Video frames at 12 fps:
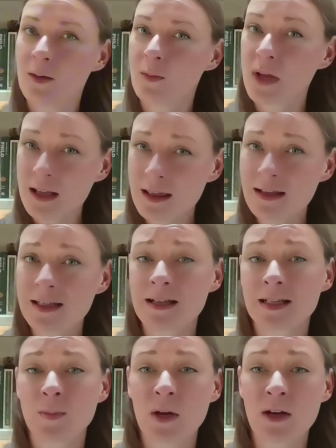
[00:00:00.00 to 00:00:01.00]
But in this
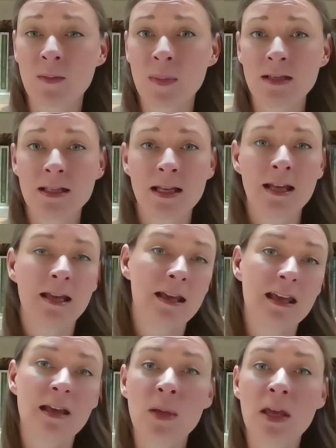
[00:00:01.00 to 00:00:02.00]
experiment,
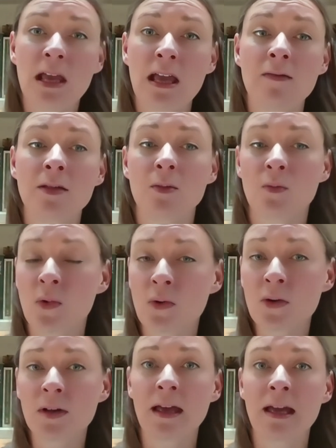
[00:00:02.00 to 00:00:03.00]
it behaves
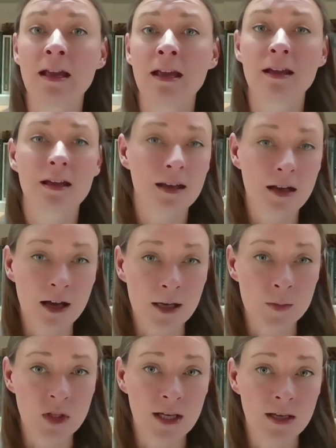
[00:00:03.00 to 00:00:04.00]
more like an
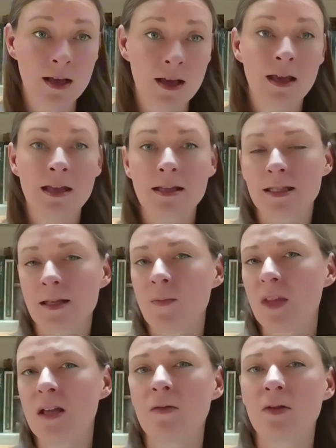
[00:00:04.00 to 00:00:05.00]
object,
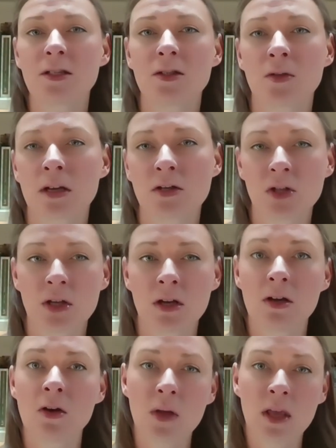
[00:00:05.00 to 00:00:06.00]
something with structure,
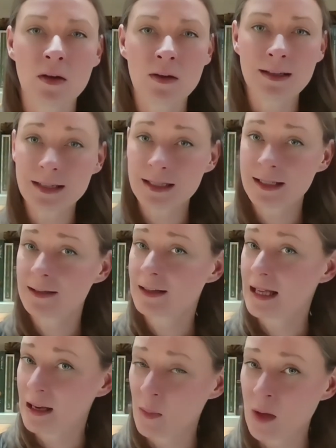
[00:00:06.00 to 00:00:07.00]
coherence,
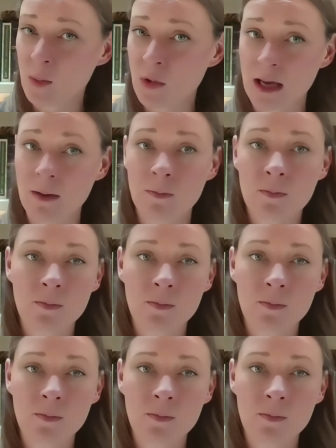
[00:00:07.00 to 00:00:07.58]
and memory.